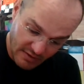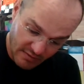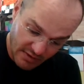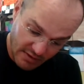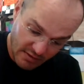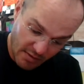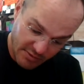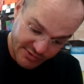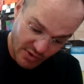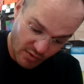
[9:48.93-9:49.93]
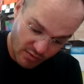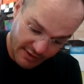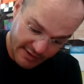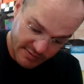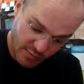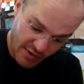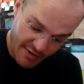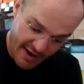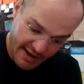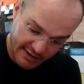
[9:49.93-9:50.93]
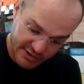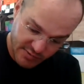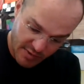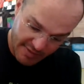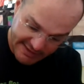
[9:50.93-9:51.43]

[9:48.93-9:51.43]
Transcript: Well, almost cold. I was running around. I was just wearing my